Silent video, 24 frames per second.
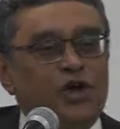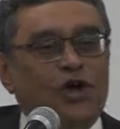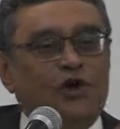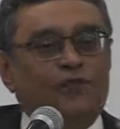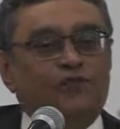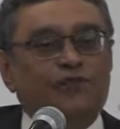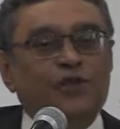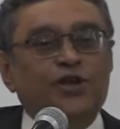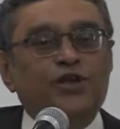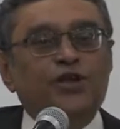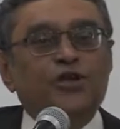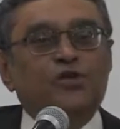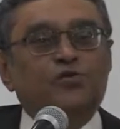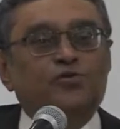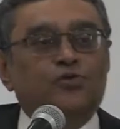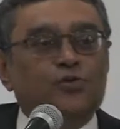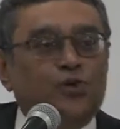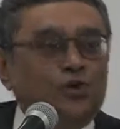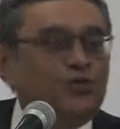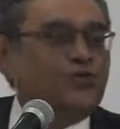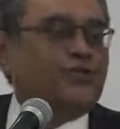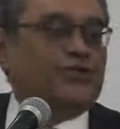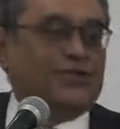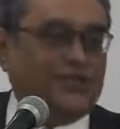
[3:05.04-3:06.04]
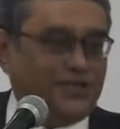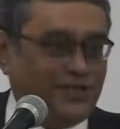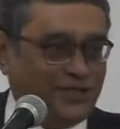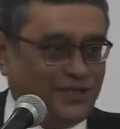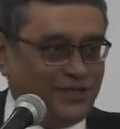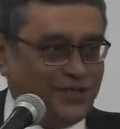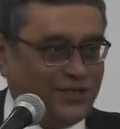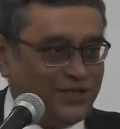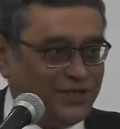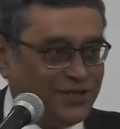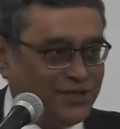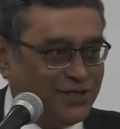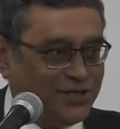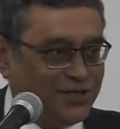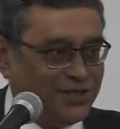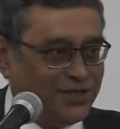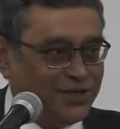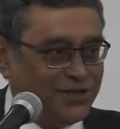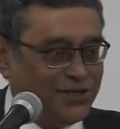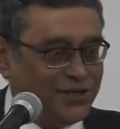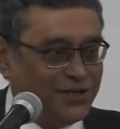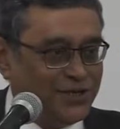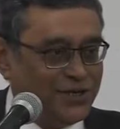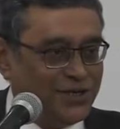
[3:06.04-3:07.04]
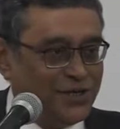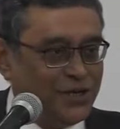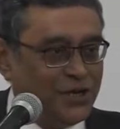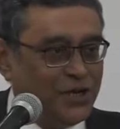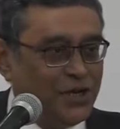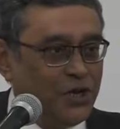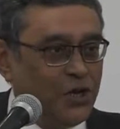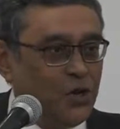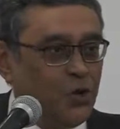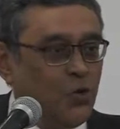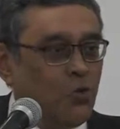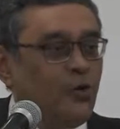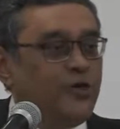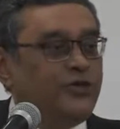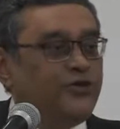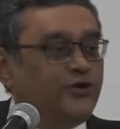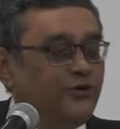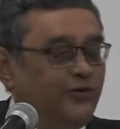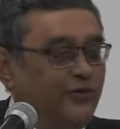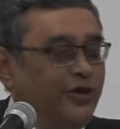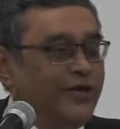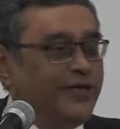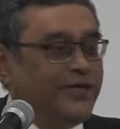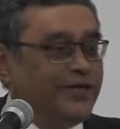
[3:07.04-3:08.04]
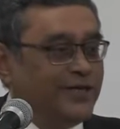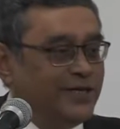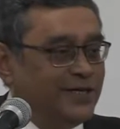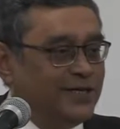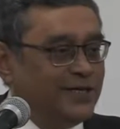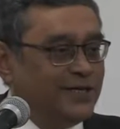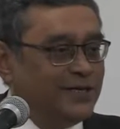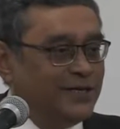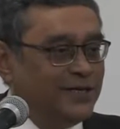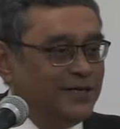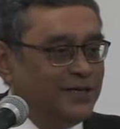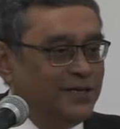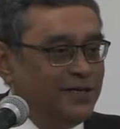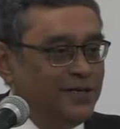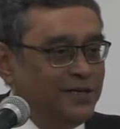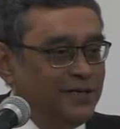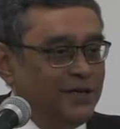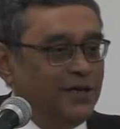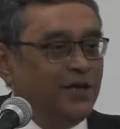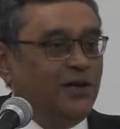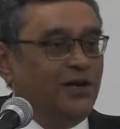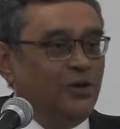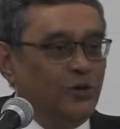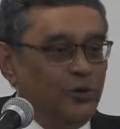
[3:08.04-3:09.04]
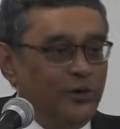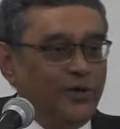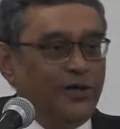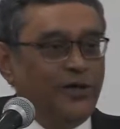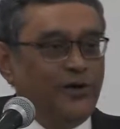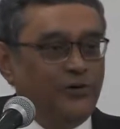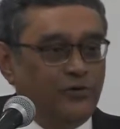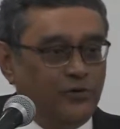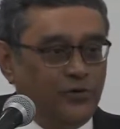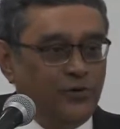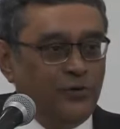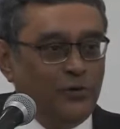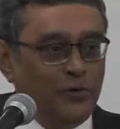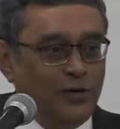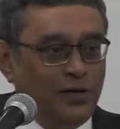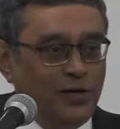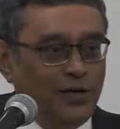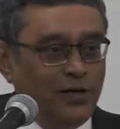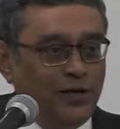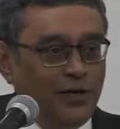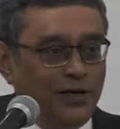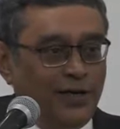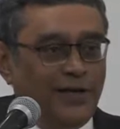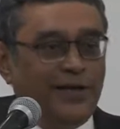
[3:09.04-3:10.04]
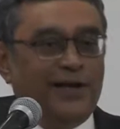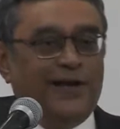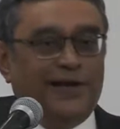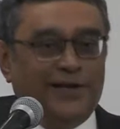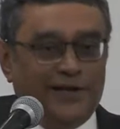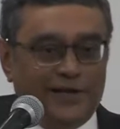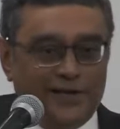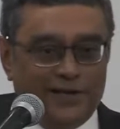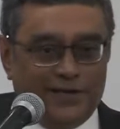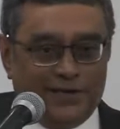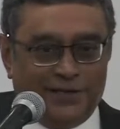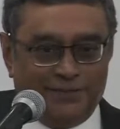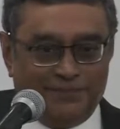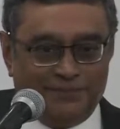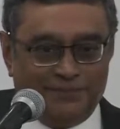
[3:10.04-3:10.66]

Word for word: of the neurosis which greeted colonial rule in India.